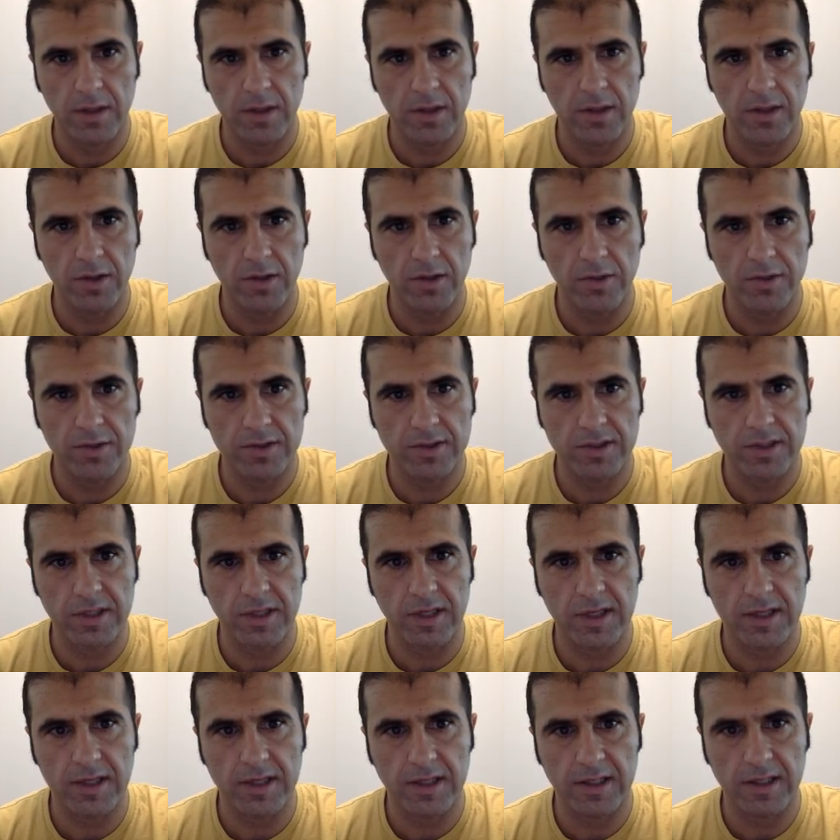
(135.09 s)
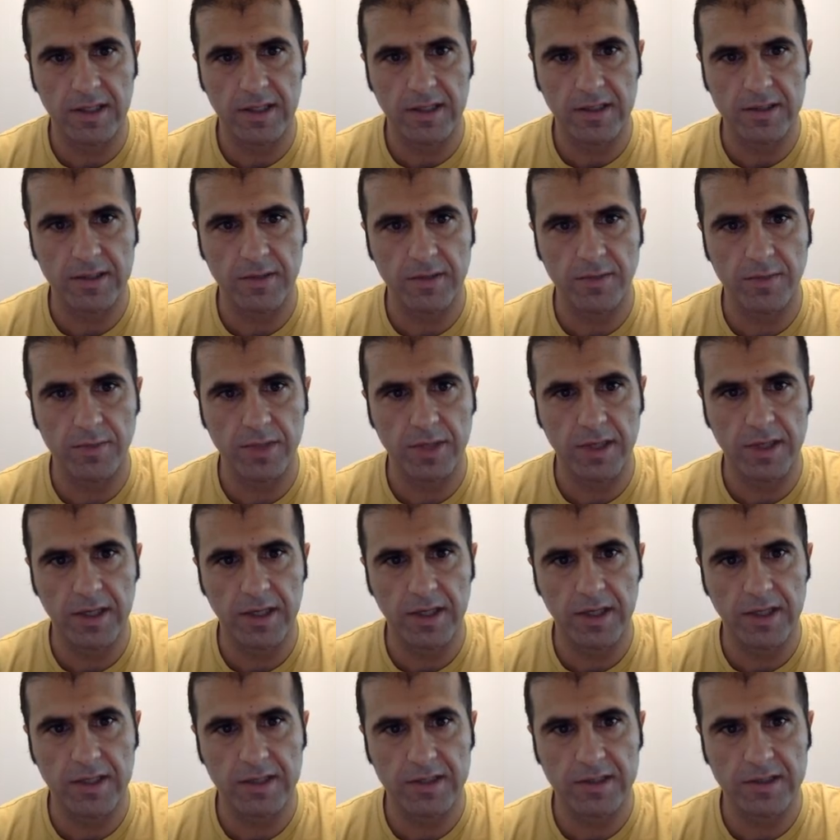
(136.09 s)
notice the IDE is complaining
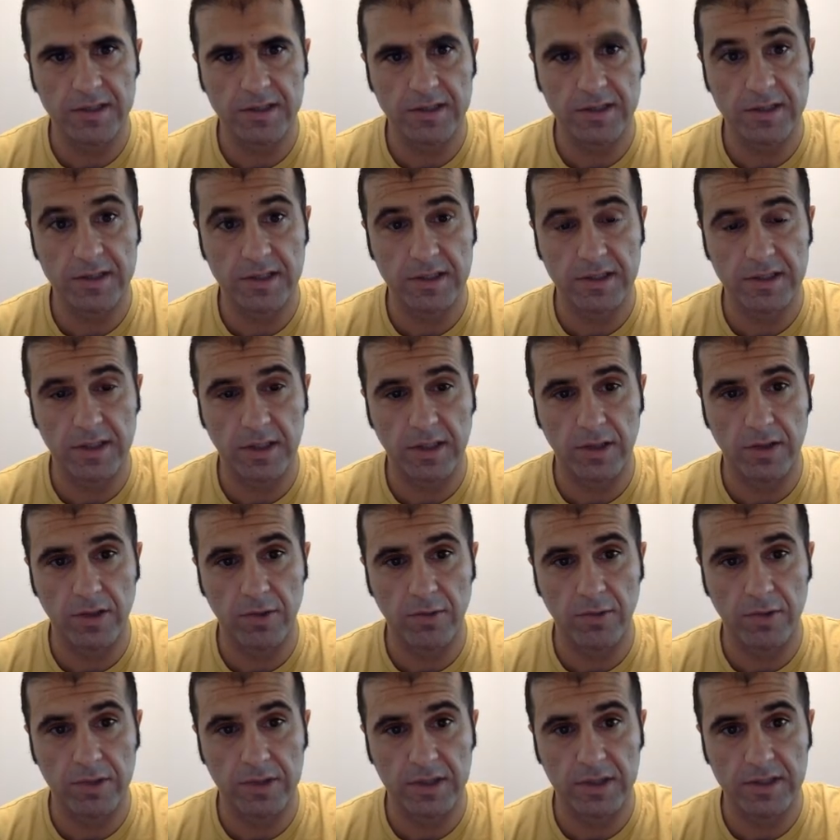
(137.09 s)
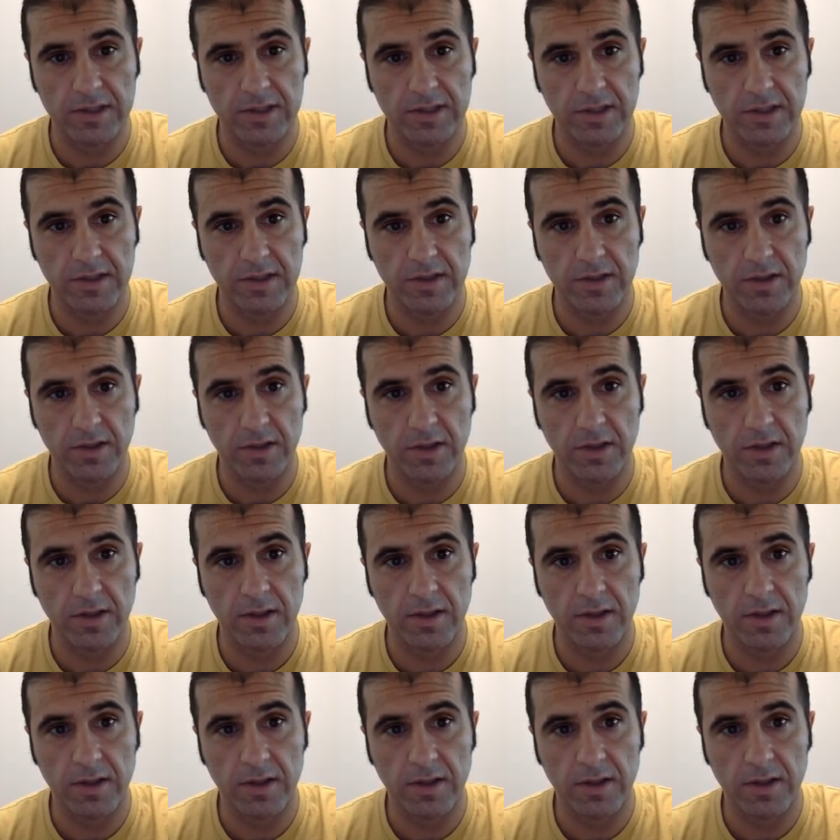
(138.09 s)
and it says it does not know what these things are.